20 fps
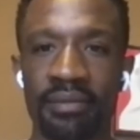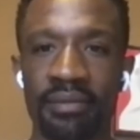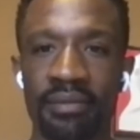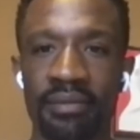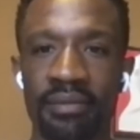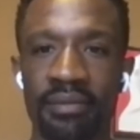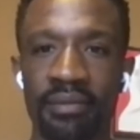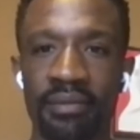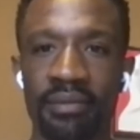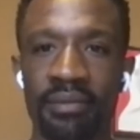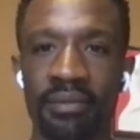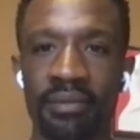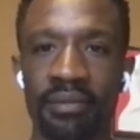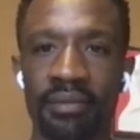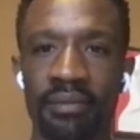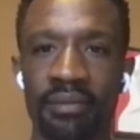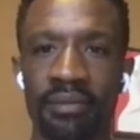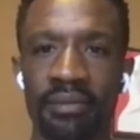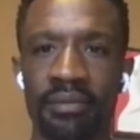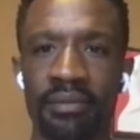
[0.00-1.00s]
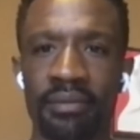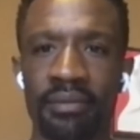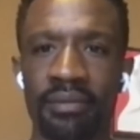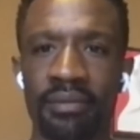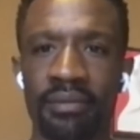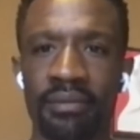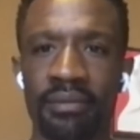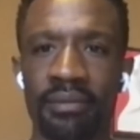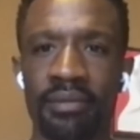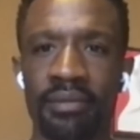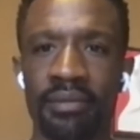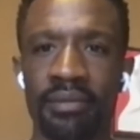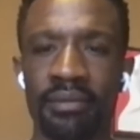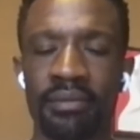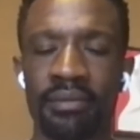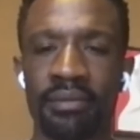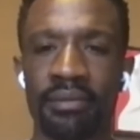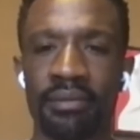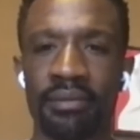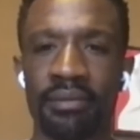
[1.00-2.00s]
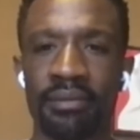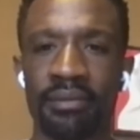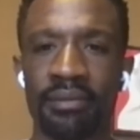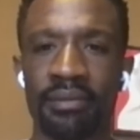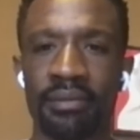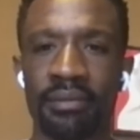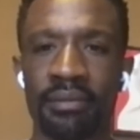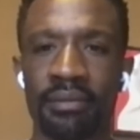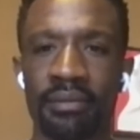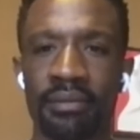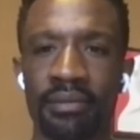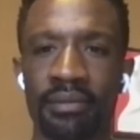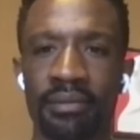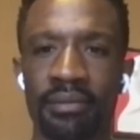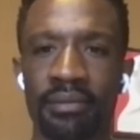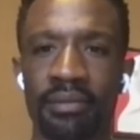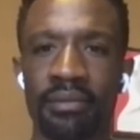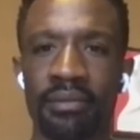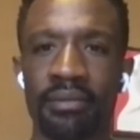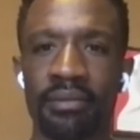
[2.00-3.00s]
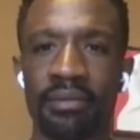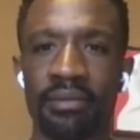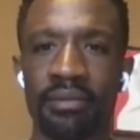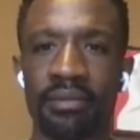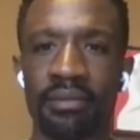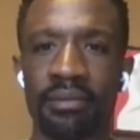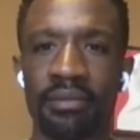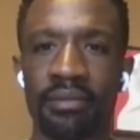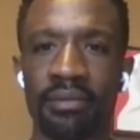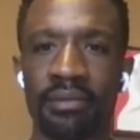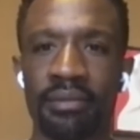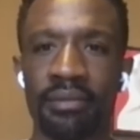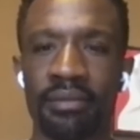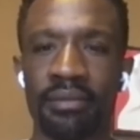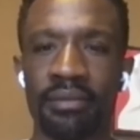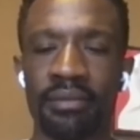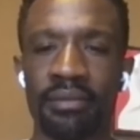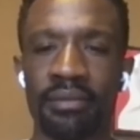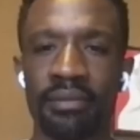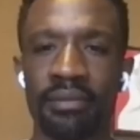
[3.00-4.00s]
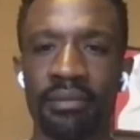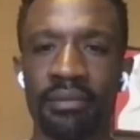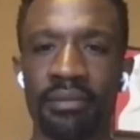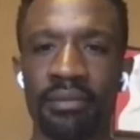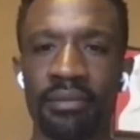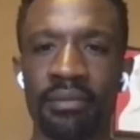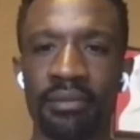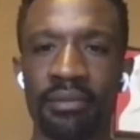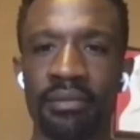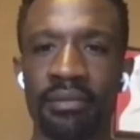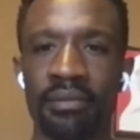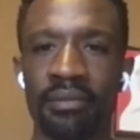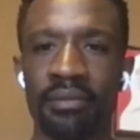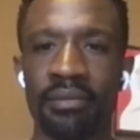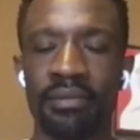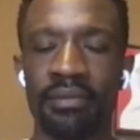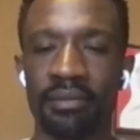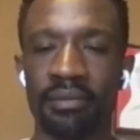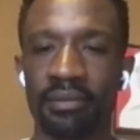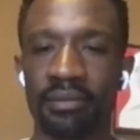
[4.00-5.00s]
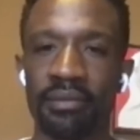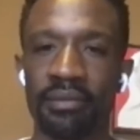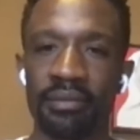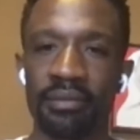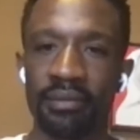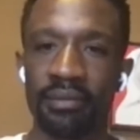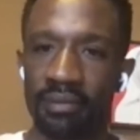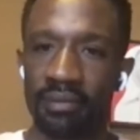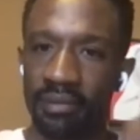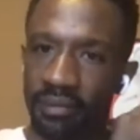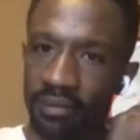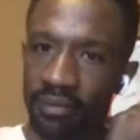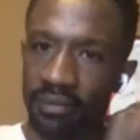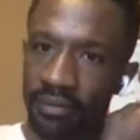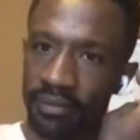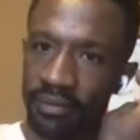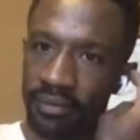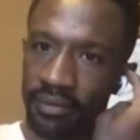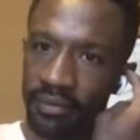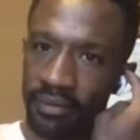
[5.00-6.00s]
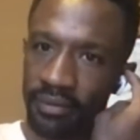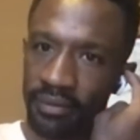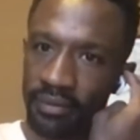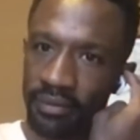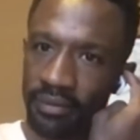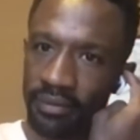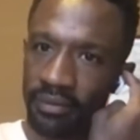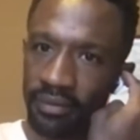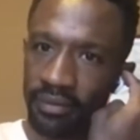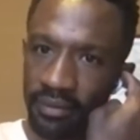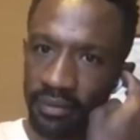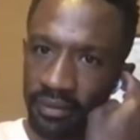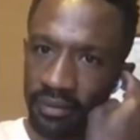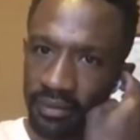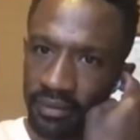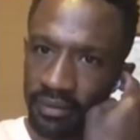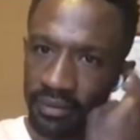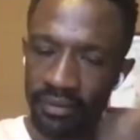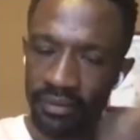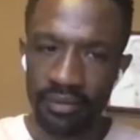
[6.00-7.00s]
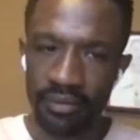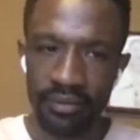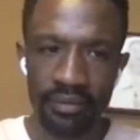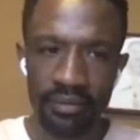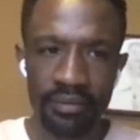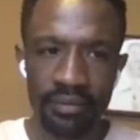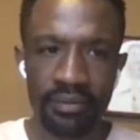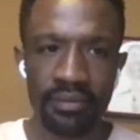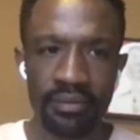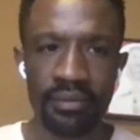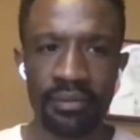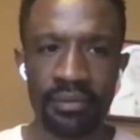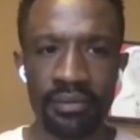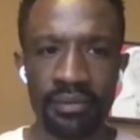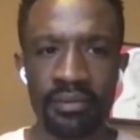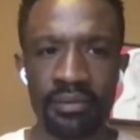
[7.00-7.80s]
(not speaking)